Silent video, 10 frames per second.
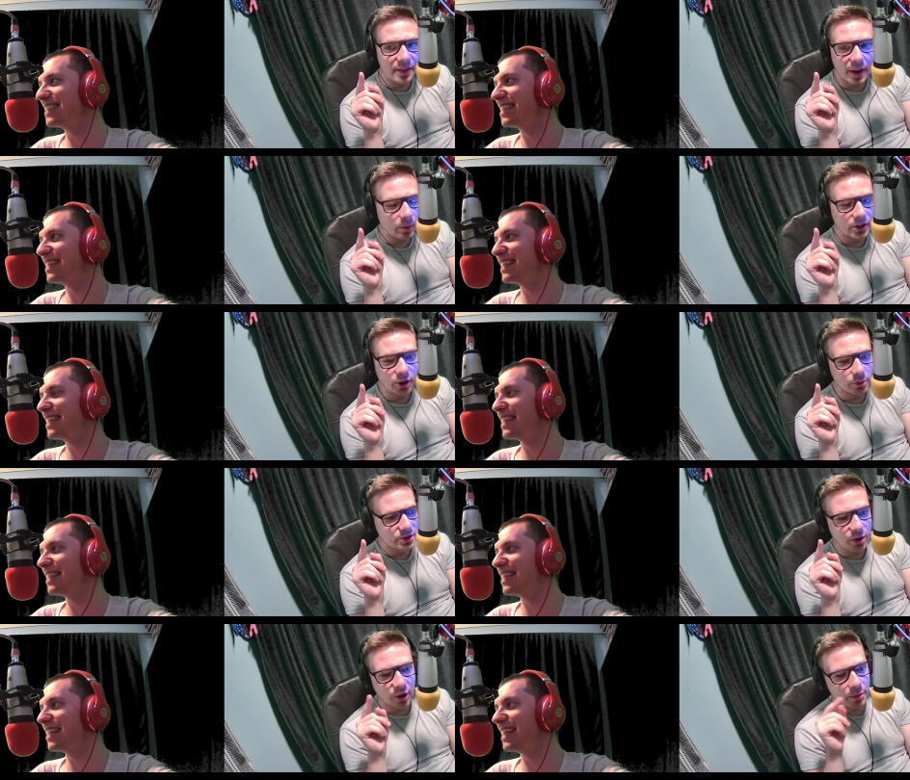Speaker 1: that window was
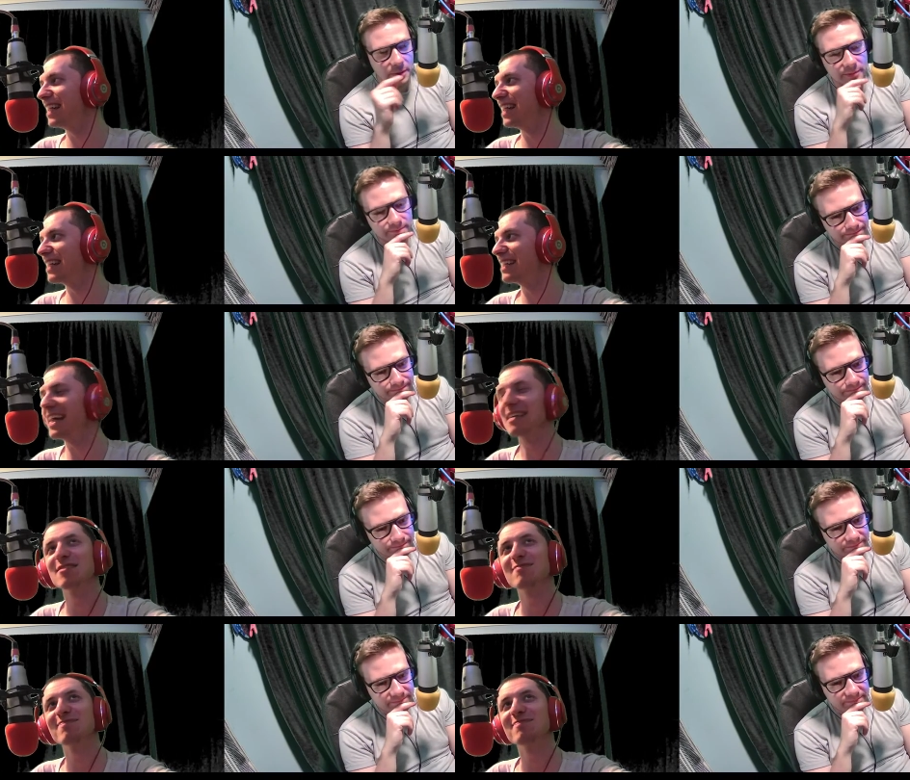not open.
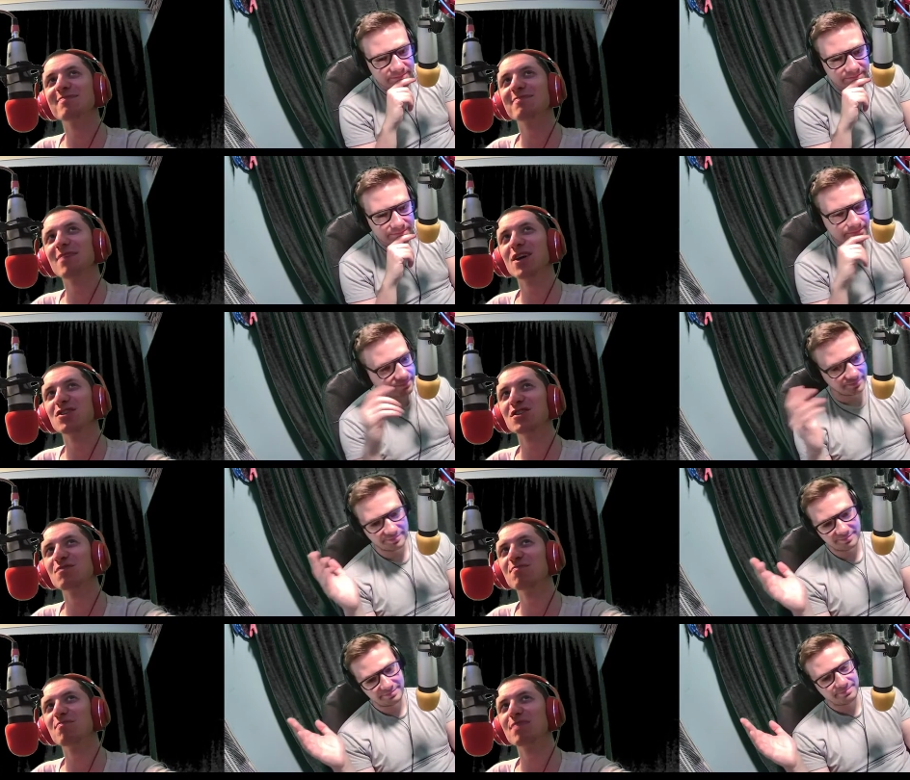
Speaker 2: Yes. I should have
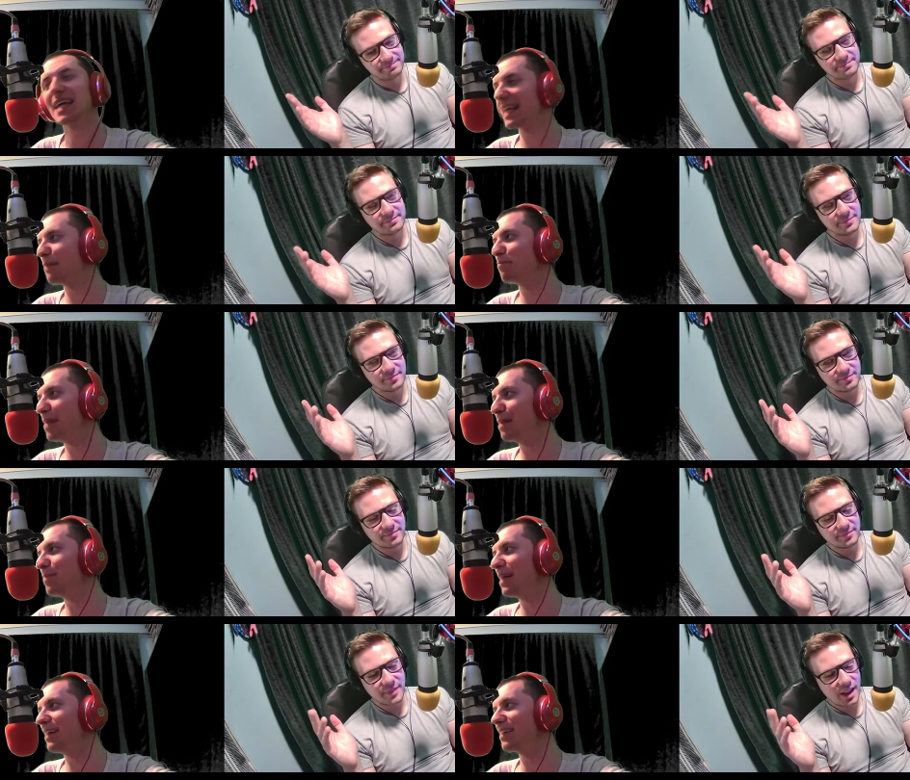planned that a bit
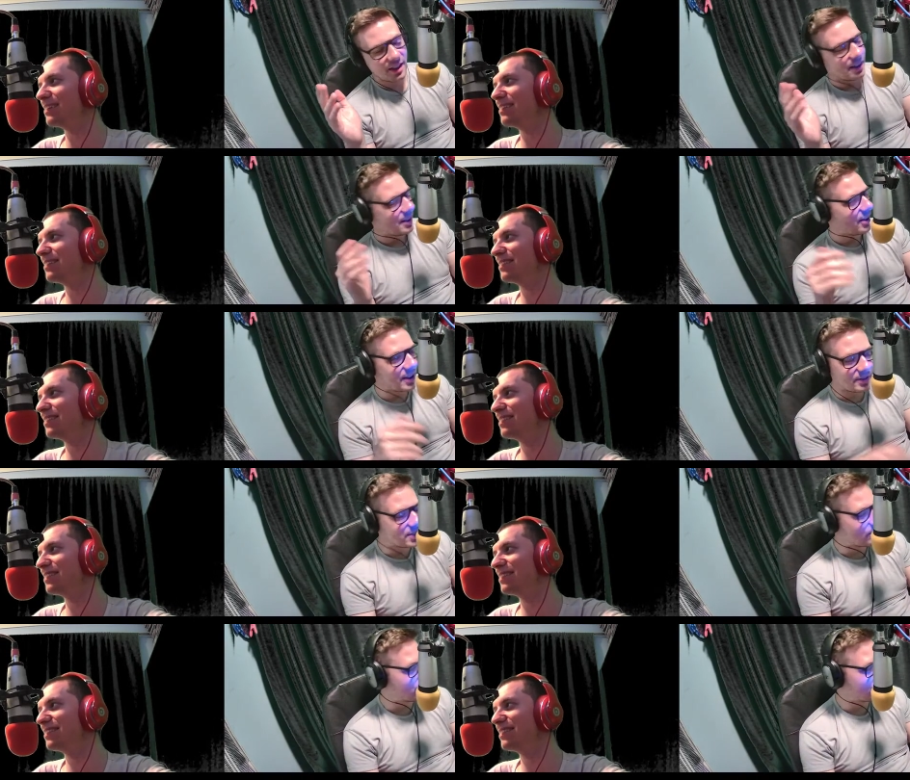better.
Speaker 1: I never
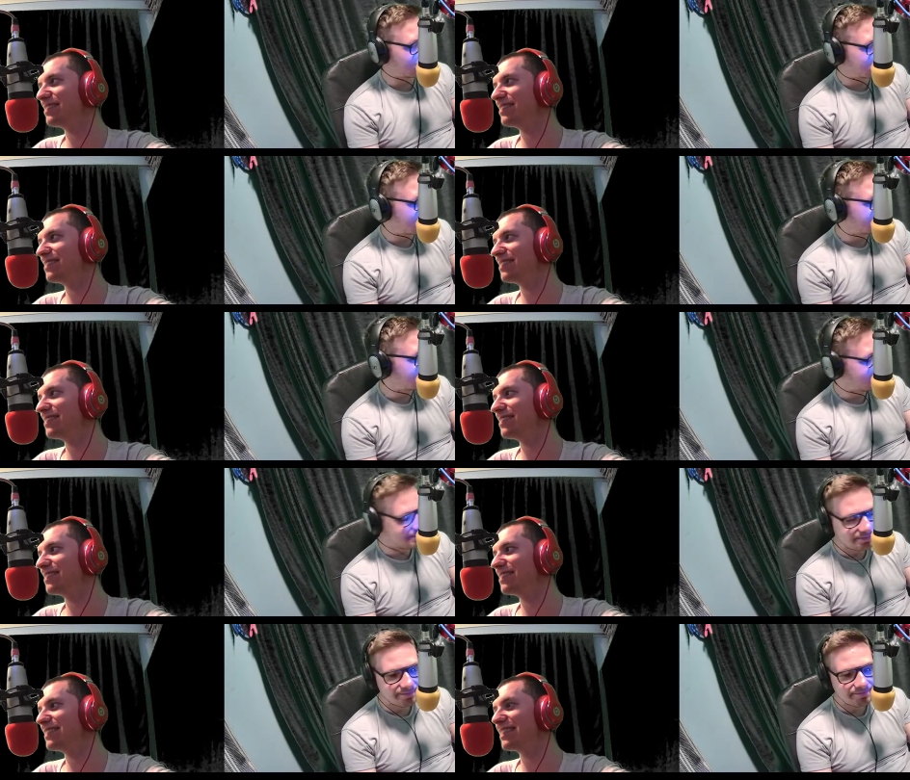see your jokes coming down.
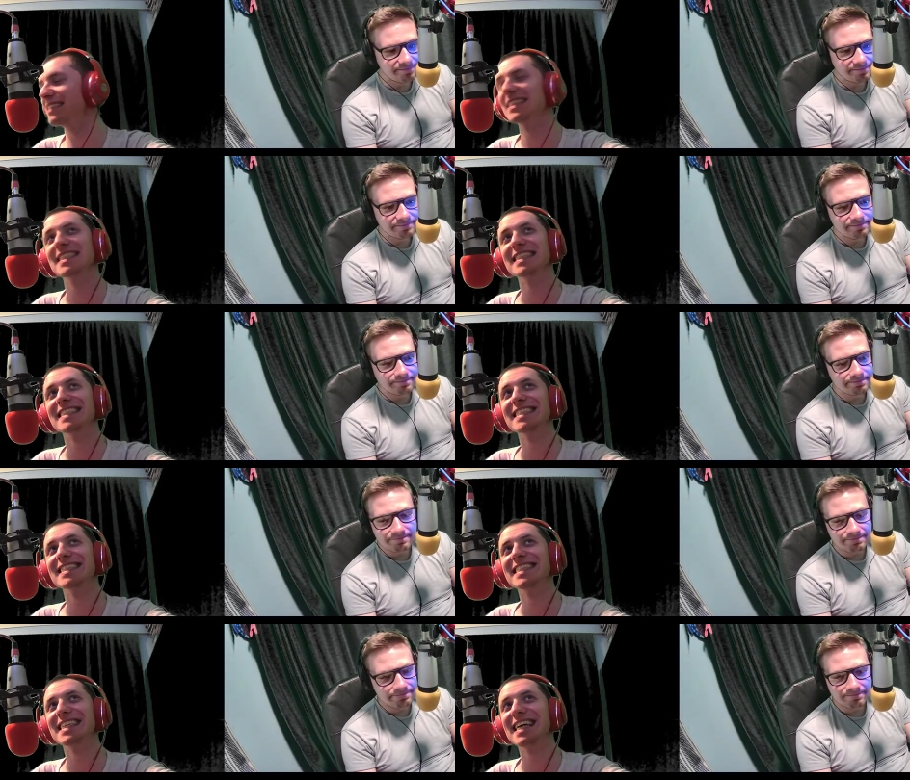
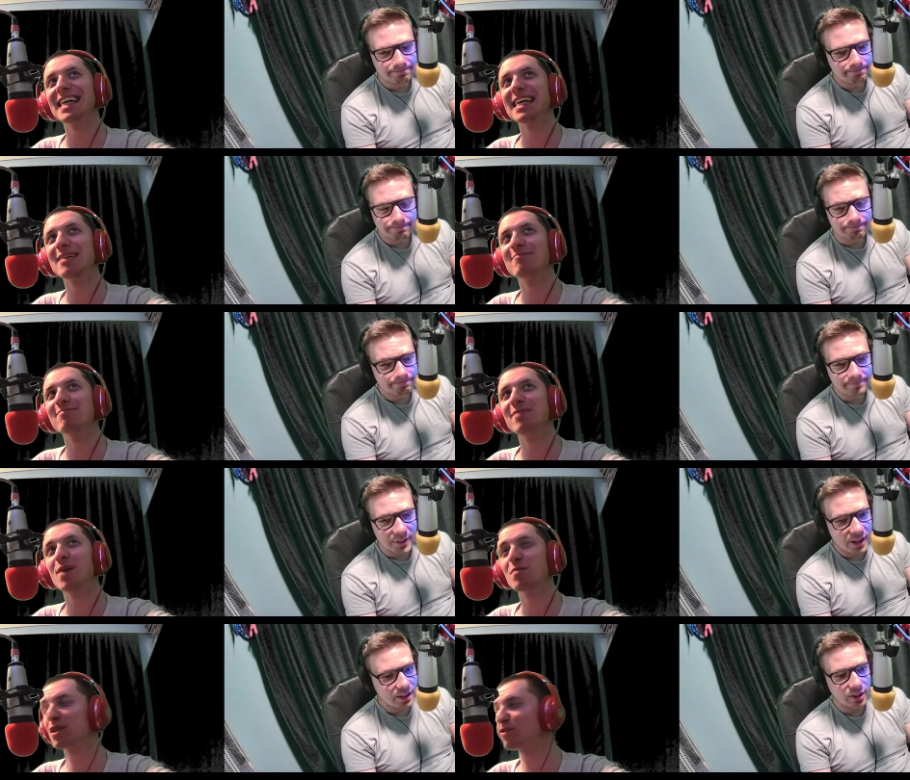
Speaker 2: Yeah.
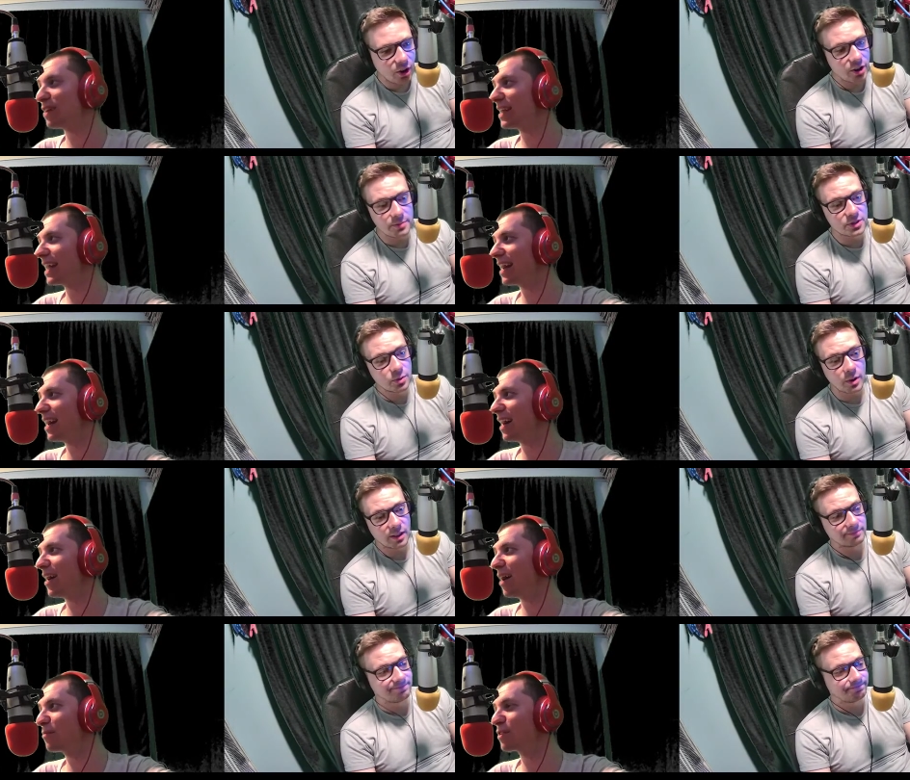I'm gonna try. You that, them too well.
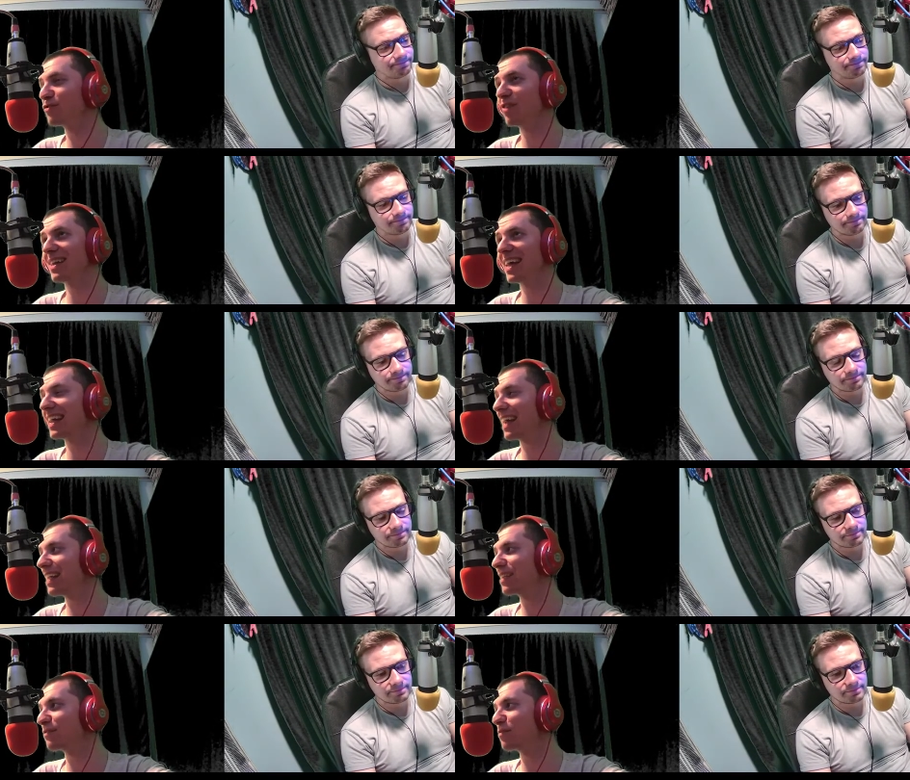I'm gonna try that again
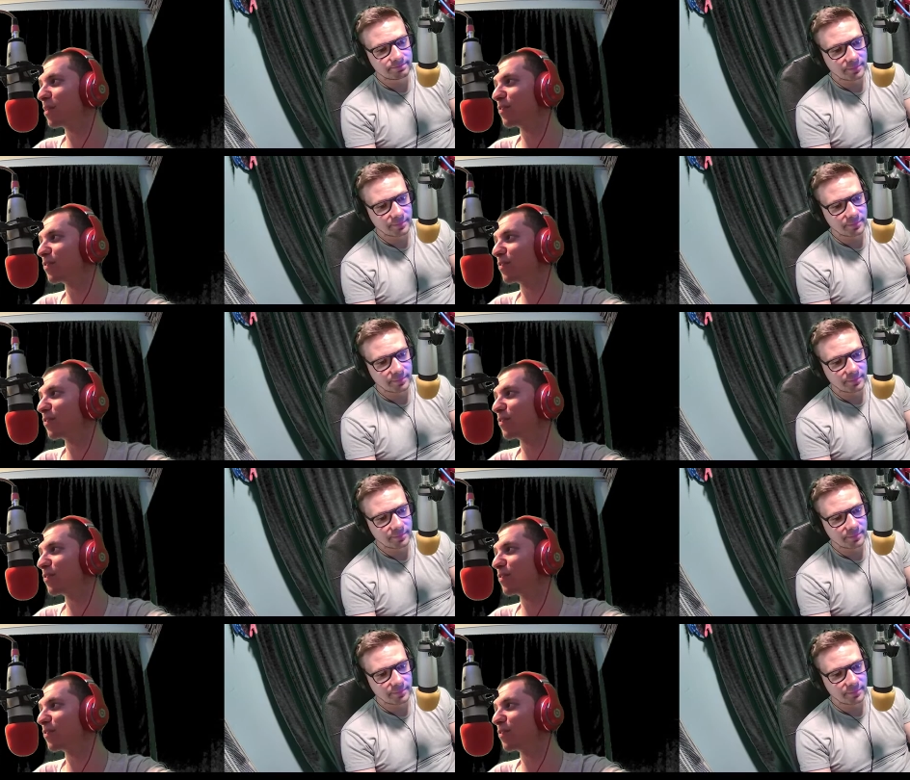in a few months'